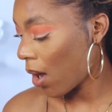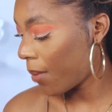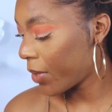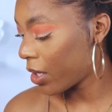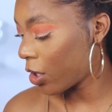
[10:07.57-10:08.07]

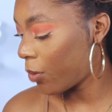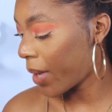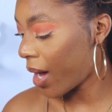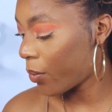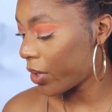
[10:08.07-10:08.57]
I'm gonna go
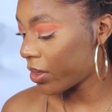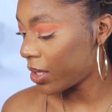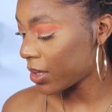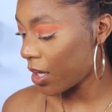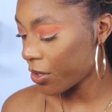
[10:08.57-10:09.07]
back with
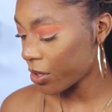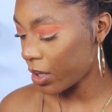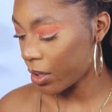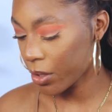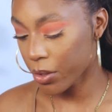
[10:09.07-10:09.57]
this other
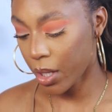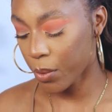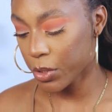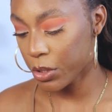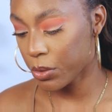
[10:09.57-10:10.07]
color that I
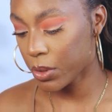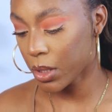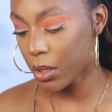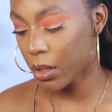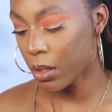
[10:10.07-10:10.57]
was
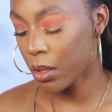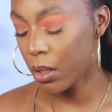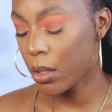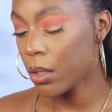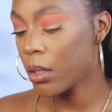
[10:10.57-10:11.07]
using
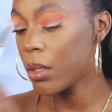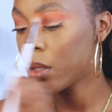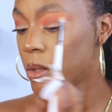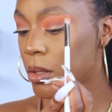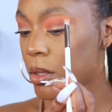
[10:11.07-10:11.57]

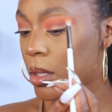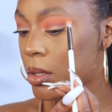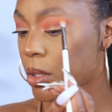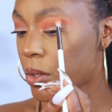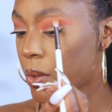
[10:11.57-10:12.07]

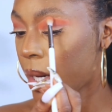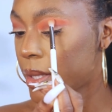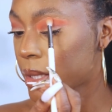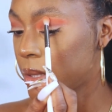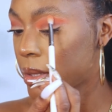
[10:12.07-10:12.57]
just so you
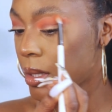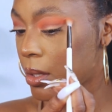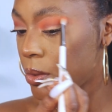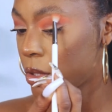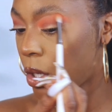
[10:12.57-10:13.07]
guys can see.
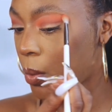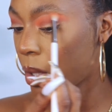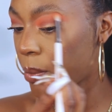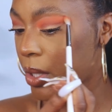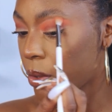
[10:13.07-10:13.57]
You don't
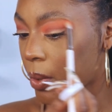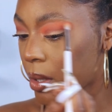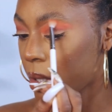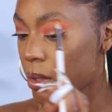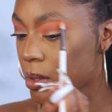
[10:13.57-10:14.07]
wanna be
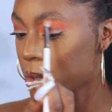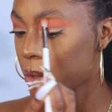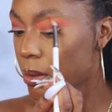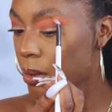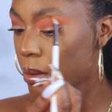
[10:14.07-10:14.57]
doing this.